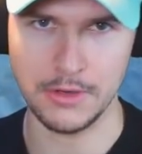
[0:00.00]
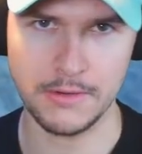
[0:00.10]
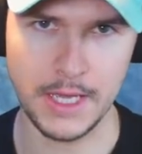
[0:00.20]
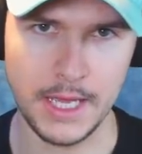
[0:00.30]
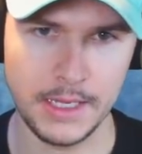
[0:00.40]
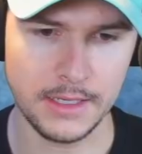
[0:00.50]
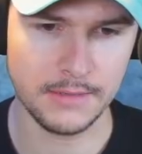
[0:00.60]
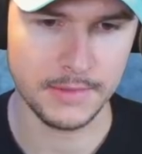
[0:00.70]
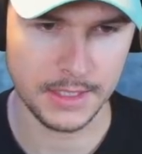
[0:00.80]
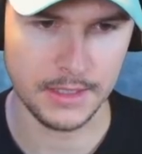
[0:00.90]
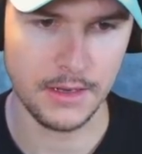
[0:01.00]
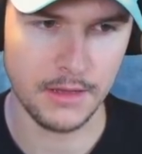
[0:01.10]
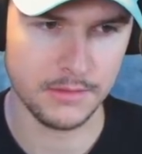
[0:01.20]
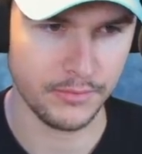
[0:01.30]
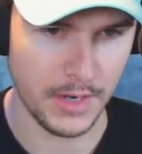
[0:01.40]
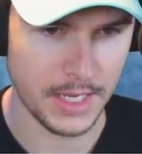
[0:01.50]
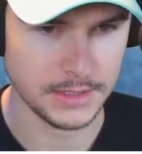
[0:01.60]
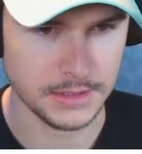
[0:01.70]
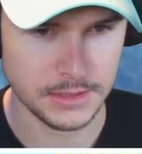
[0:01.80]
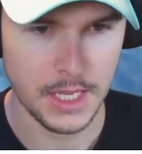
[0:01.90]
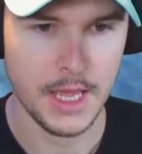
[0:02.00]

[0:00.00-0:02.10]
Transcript: okay? And I'm gonna get all the prizes.